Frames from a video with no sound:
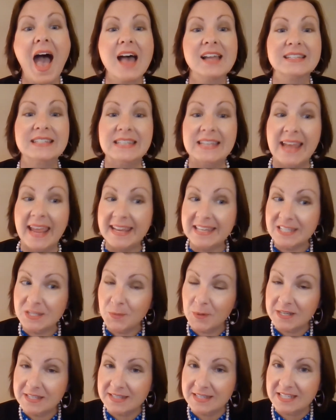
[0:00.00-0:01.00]
Today's
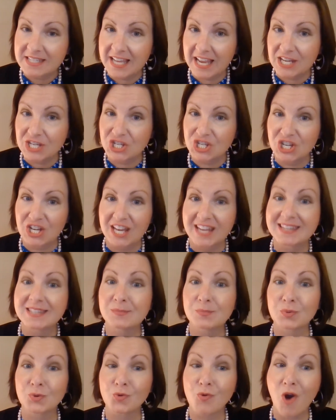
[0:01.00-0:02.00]
presentation is
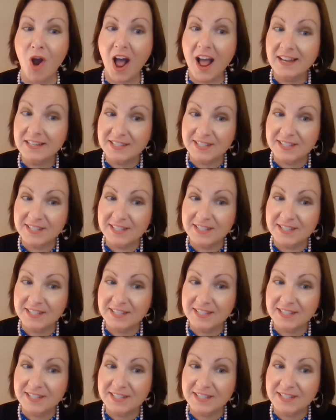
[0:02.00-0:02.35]
brought